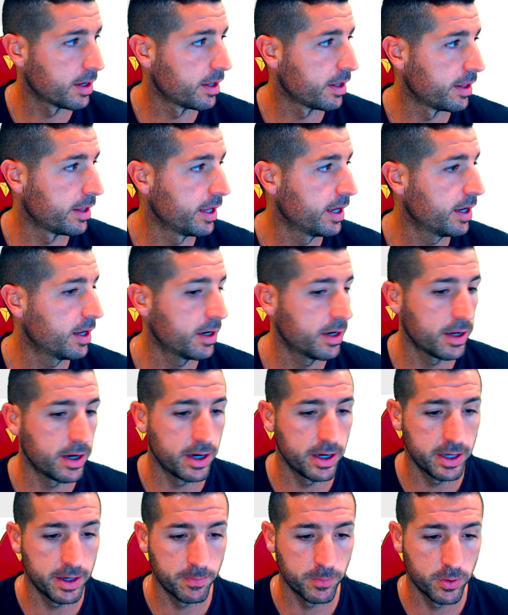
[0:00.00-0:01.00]
Then
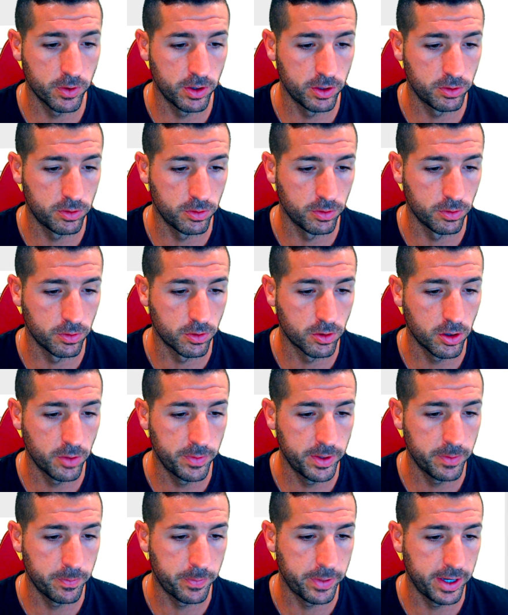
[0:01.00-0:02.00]
I am going to
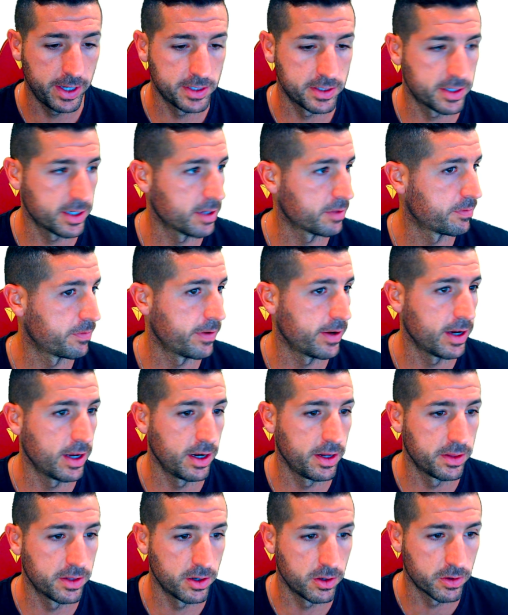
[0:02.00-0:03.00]
copy and paste that file
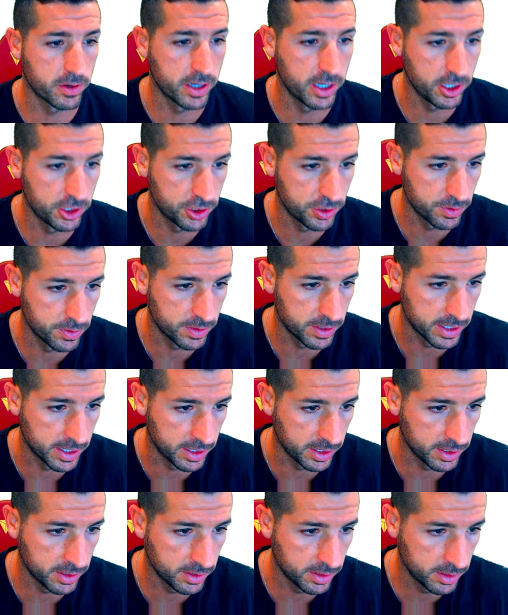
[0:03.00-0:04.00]
in the location I
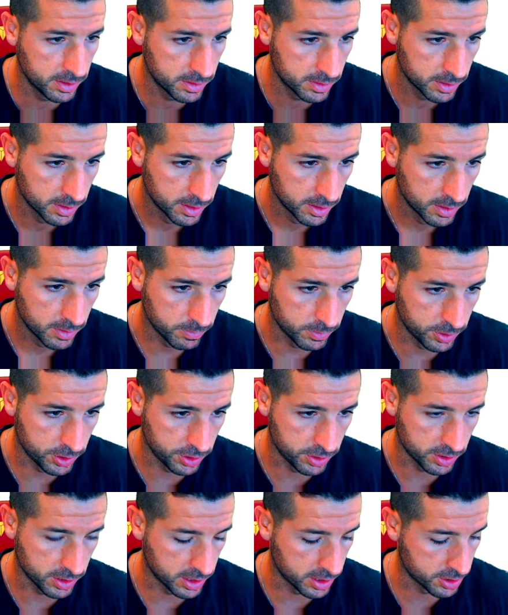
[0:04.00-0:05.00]
need it, which
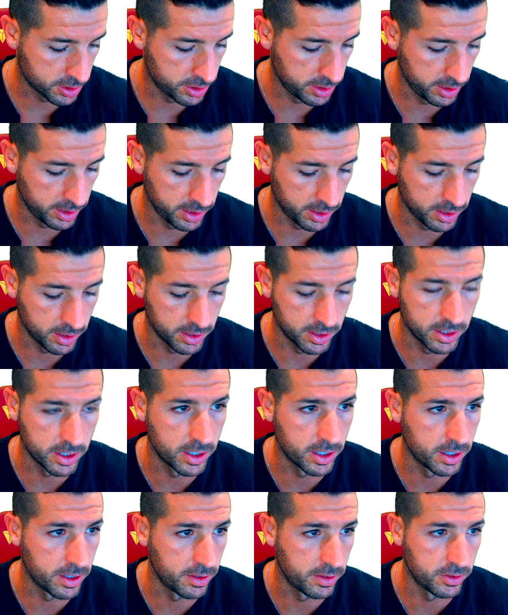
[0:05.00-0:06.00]
is actually
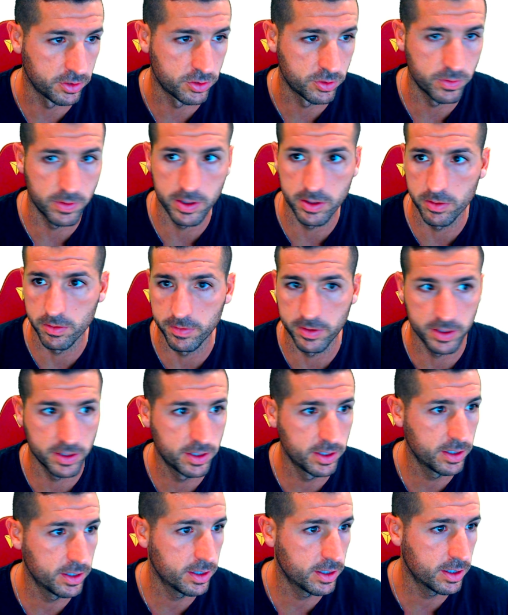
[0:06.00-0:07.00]
this one over
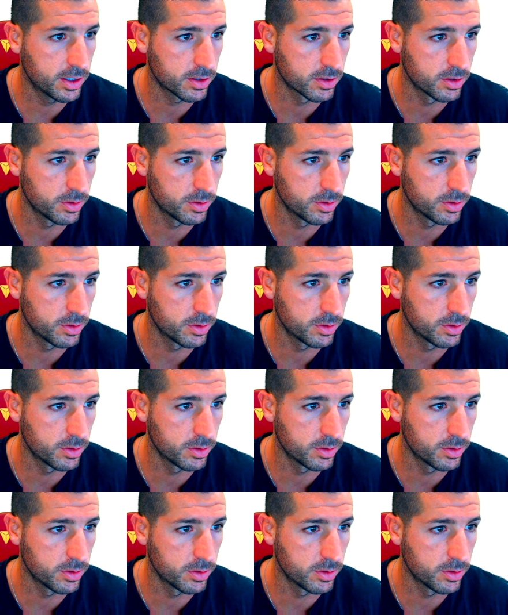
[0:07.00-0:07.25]
here.